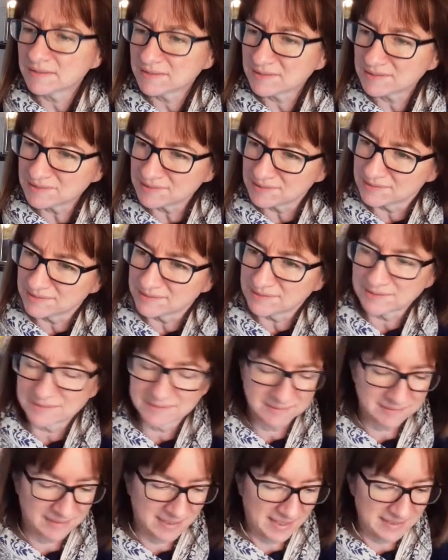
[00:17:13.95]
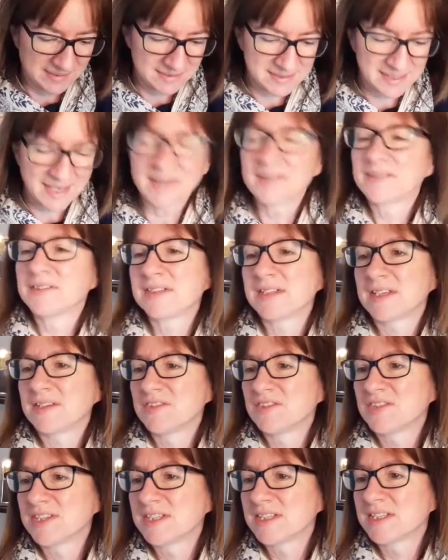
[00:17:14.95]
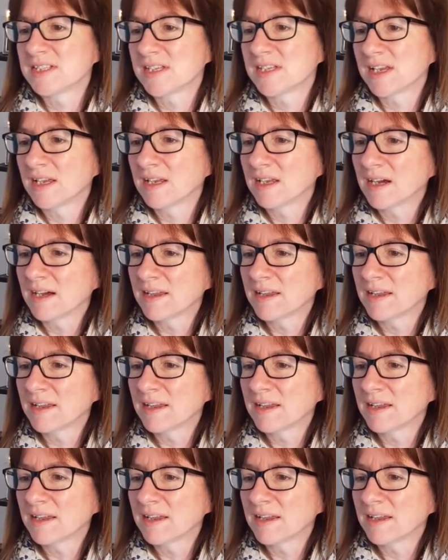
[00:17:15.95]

Oh, that sounds interesting.